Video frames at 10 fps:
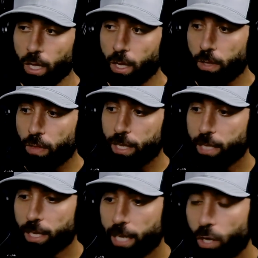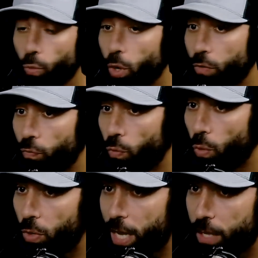they think they can work
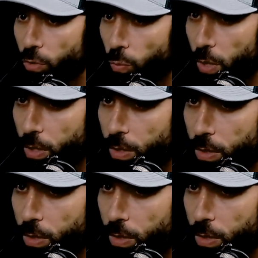4 days a week